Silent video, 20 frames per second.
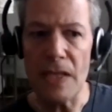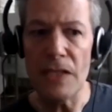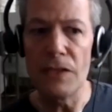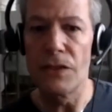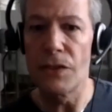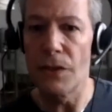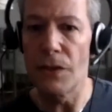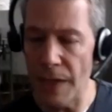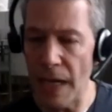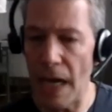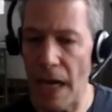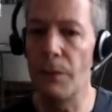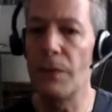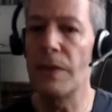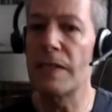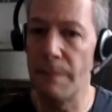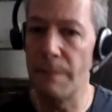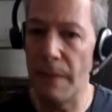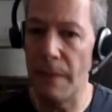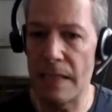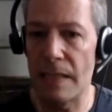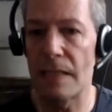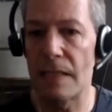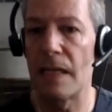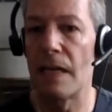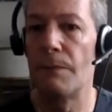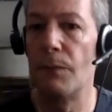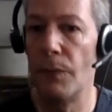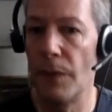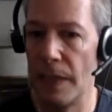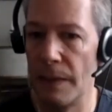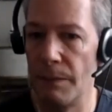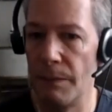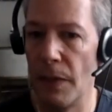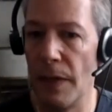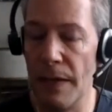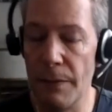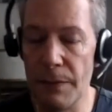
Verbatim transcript: so that was my step one moment.